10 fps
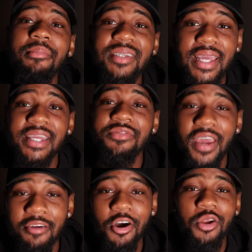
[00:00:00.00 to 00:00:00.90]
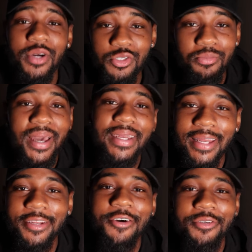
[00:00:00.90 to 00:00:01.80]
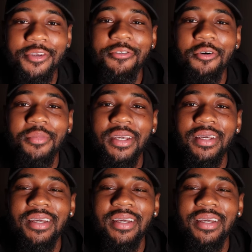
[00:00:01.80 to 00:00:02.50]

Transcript: I'm a Saints fan for all the ones who might not know, you feel me?